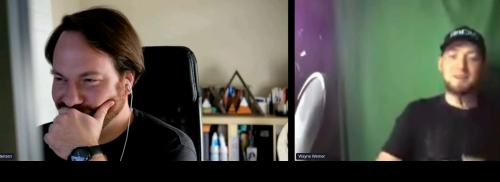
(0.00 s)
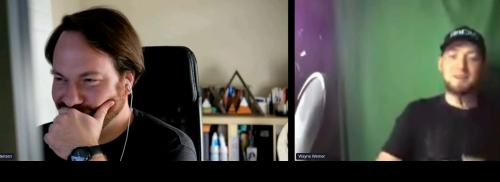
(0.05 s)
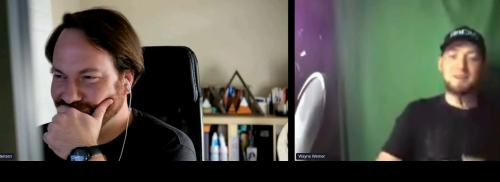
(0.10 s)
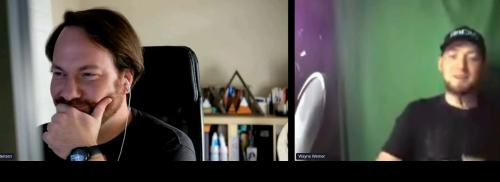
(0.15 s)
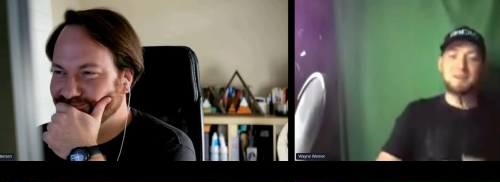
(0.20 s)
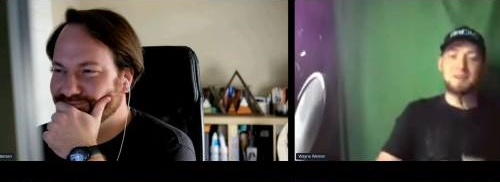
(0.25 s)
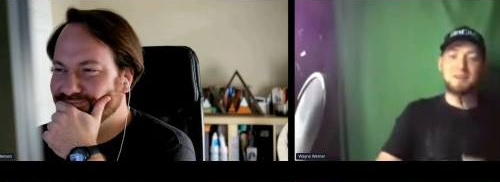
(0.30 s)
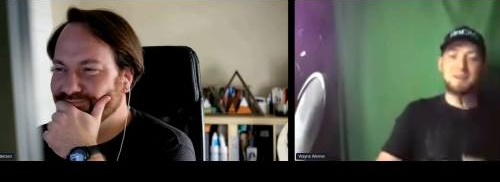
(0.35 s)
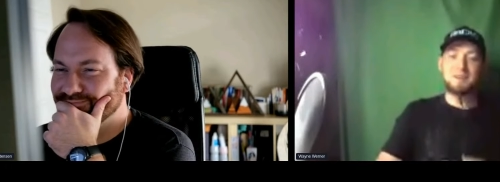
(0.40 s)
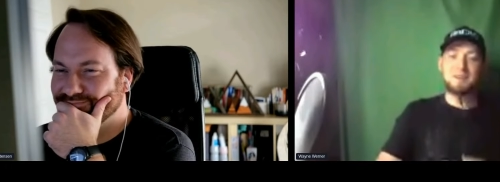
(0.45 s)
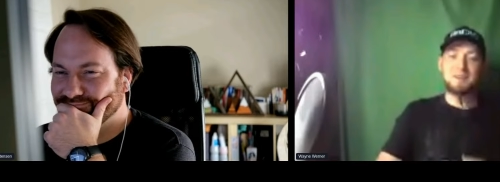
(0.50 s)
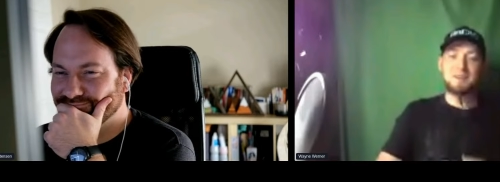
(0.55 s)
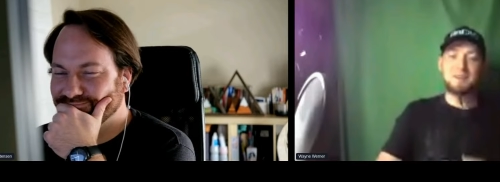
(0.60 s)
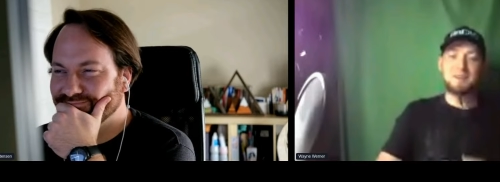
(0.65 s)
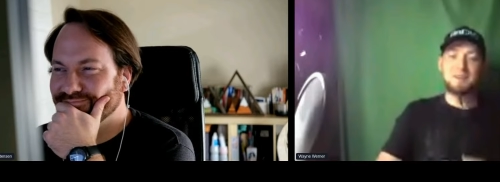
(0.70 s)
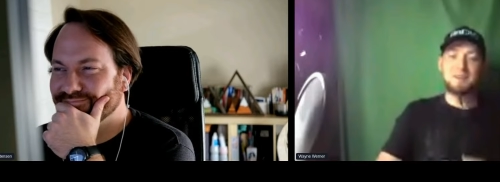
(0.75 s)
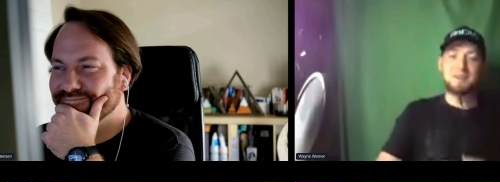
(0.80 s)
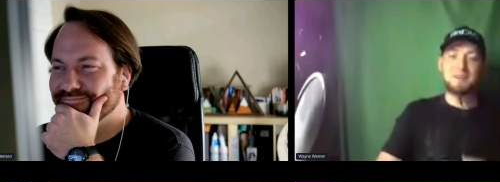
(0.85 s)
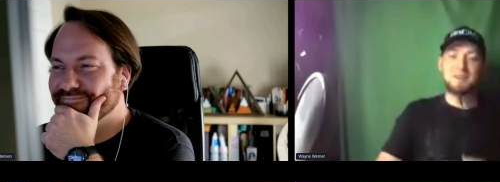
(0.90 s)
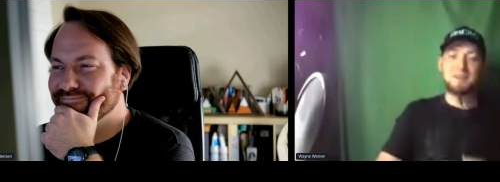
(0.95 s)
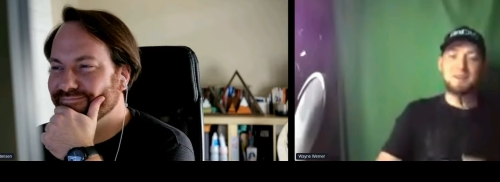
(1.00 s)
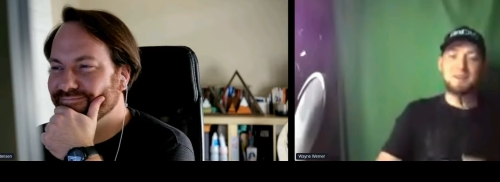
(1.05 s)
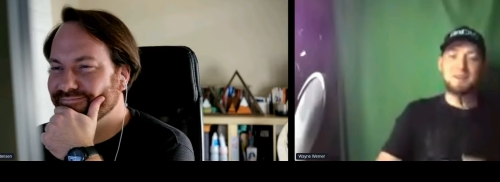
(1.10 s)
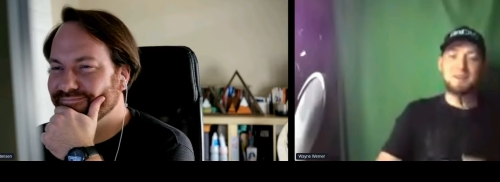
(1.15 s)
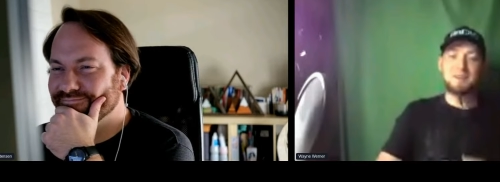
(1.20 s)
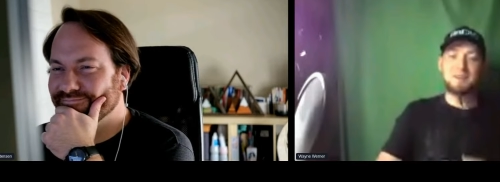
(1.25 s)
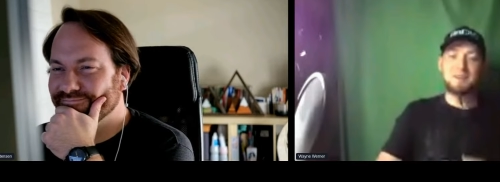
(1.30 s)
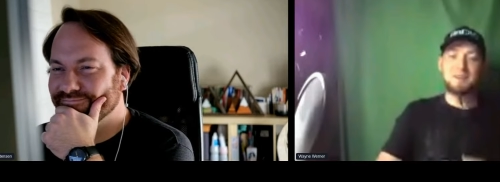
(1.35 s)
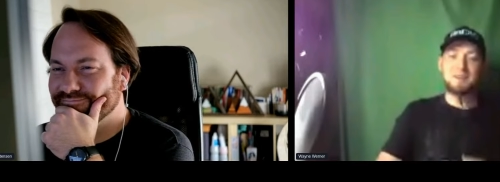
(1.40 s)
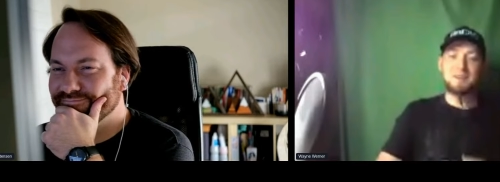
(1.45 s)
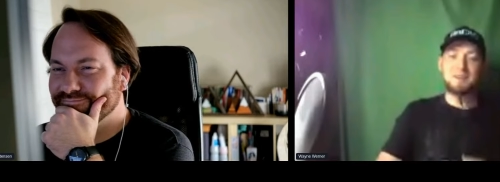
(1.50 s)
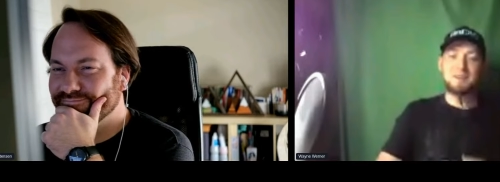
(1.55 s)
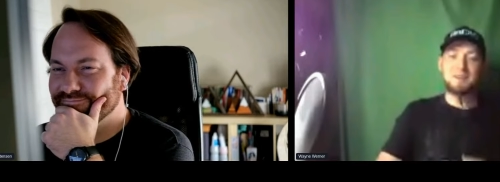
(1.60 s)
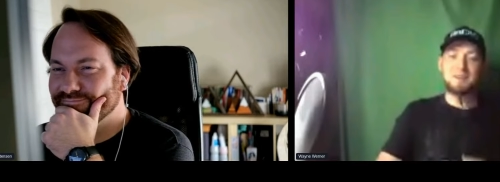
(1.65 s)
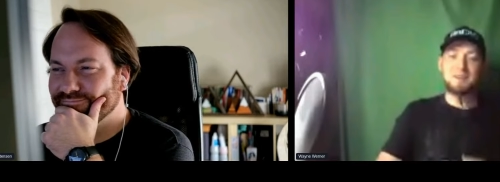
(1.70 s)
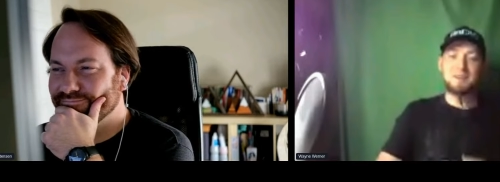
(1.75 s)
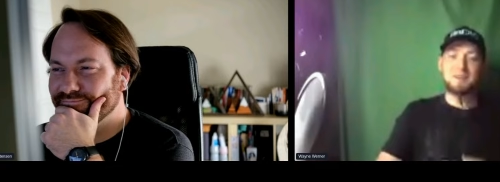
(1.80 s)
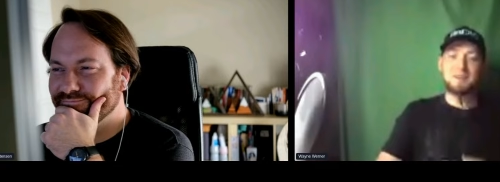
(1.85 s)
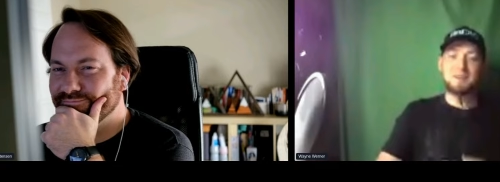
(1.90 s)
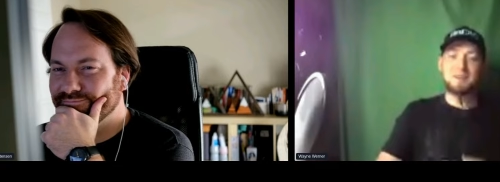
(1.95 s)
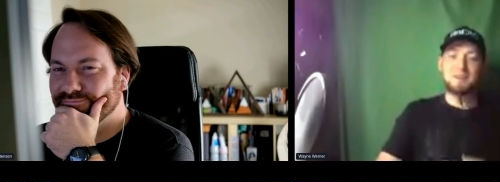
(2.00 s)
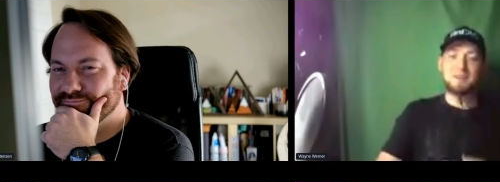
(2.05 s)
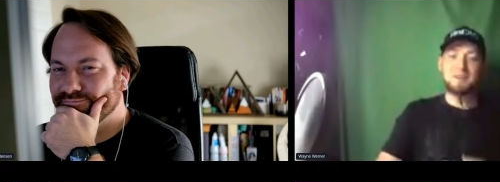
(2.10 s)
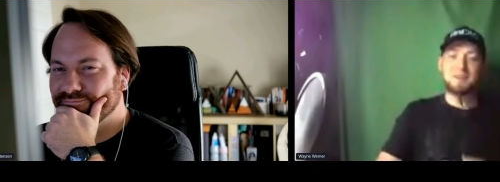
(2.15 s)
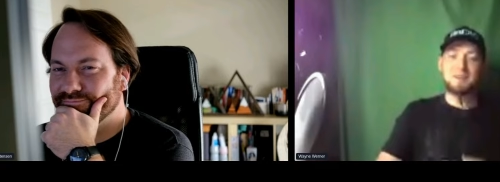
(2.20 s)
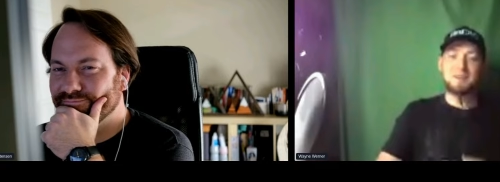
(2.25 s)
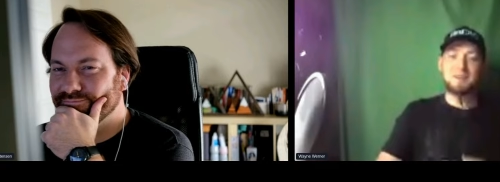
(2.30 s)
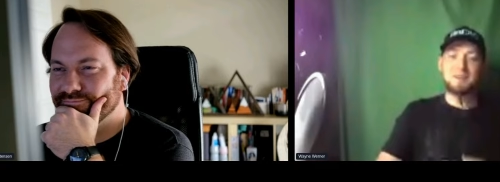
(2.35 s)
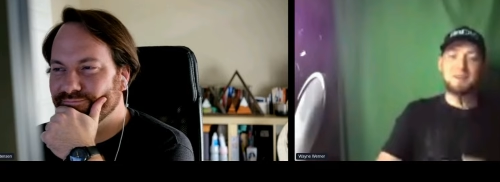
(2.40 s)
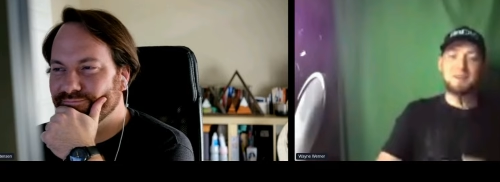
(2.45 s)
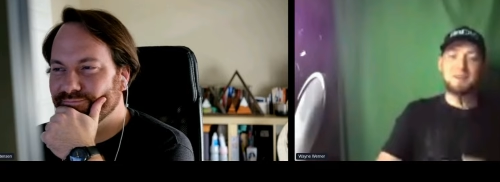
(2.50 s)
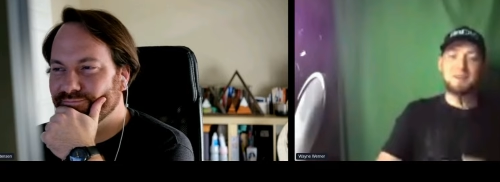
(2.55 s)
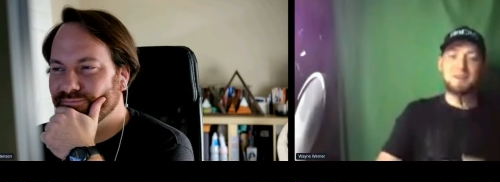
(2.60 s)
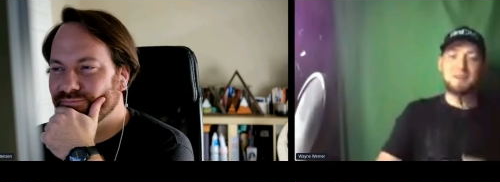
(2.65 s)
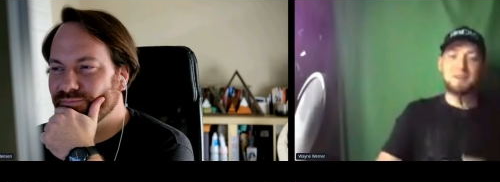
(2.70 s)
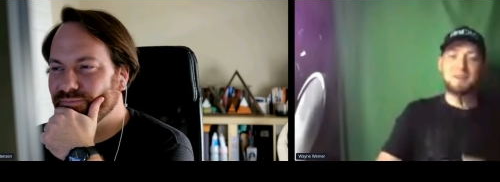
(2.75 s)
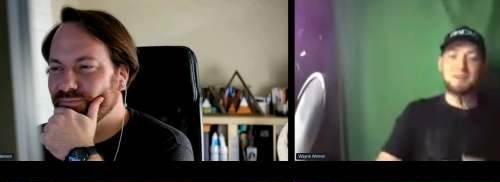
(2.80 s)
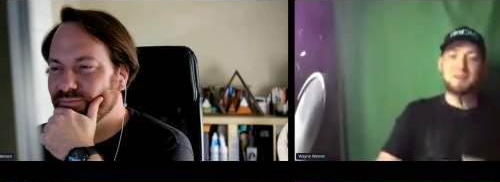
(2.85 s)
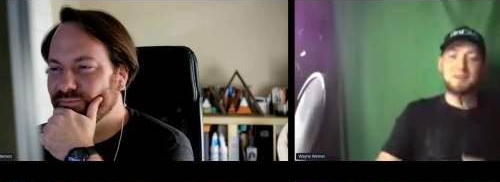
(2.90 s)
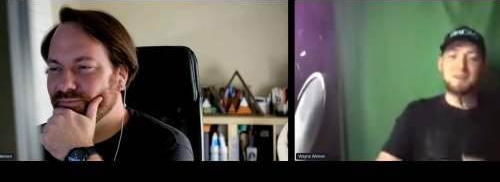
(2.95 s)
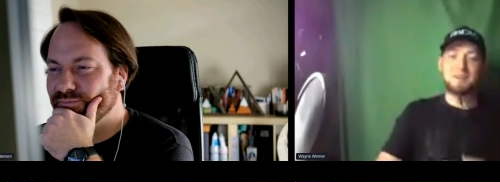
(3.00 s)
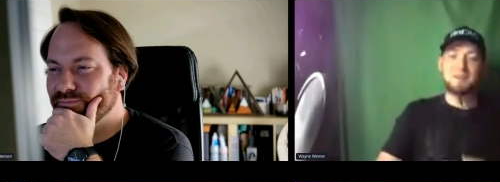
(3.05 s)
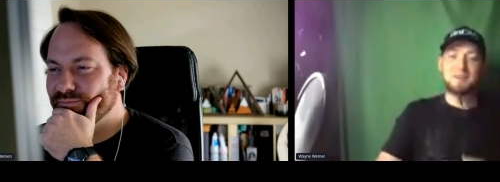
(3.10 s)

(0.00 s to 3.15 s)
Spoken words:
Nothing is said.